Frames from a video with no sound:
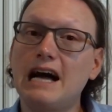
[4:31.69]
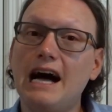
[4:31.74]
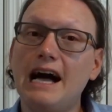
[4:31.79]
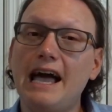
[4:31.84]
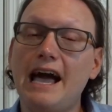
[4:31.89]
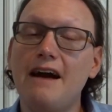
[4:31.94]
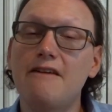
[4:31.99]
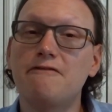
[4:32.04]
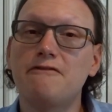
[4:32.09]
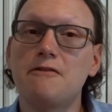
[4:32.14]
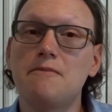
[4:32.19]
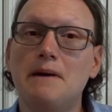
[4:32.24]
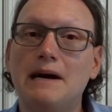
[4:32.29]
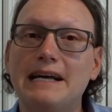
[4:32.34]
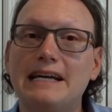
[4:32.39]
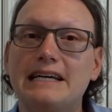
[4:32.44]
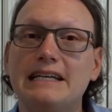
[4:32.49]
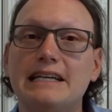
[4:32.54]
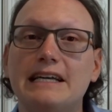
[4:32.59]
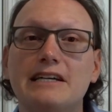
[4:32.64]
I have from
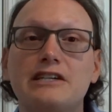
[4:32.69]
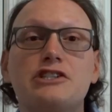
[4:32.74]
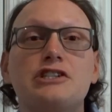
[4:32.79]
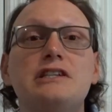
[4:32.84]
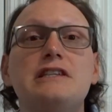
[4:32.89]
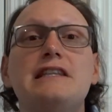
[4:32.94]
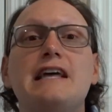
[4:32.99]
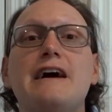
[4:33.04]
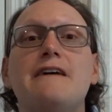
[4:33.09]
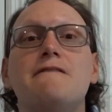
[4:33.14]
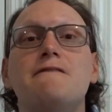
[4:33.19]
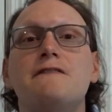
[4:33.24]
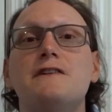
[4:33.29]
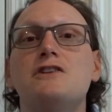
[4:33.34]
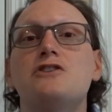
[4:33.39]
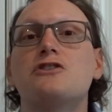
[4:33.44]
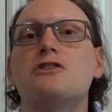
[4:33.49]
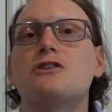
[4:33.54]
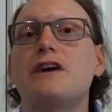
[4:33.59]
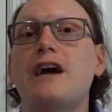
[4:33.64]
my collection that
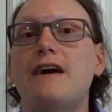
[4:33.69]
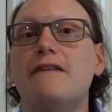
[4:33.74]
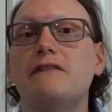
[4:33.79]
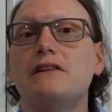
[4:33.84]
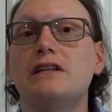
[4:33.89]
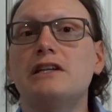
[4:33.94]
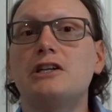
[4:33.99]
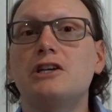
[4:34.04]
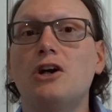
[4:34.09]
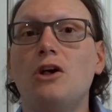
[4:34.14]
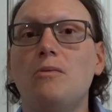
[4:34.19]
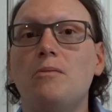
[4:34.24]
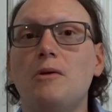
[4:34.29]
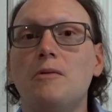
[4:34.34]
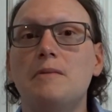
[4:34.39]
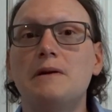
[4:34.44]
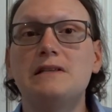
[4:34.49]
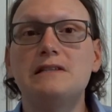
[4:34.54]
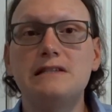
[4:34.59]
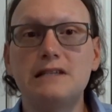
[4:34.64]
feature Evelyn
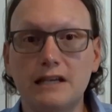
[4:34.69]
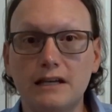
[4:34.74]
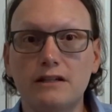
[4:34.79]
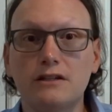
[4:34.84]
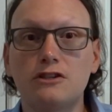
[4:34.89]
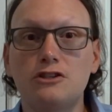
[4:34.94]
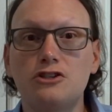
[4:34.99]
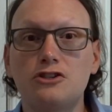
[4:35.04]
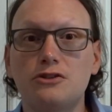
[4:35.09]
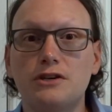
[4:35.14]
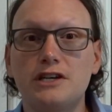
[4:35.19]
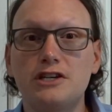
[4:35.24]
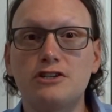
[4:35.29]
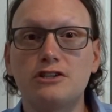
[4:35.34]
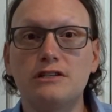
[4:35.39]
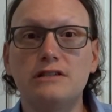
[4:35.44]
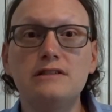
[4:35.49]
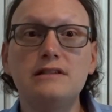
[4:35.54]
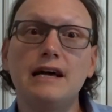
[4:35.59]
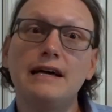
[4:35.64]
Copelman's
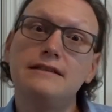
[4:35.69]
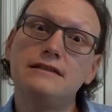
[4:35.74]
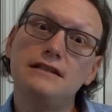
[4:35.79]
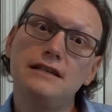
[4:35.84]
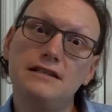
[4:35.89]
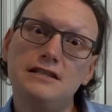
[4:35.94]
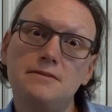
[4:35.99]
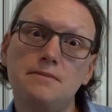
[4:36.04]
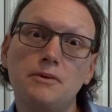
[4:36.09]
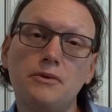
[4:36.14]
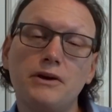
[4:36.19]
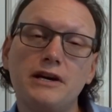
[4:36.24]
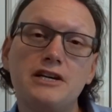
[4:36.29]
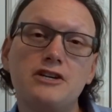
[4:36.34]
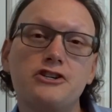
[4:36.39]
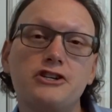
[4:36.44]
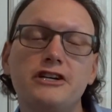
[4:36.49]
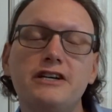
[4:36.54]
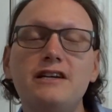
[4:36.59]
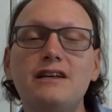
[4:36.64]
illustrations as an
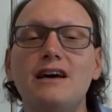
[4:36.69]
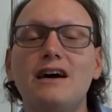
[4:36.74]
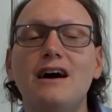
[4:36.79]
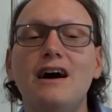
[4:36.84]
inspiration.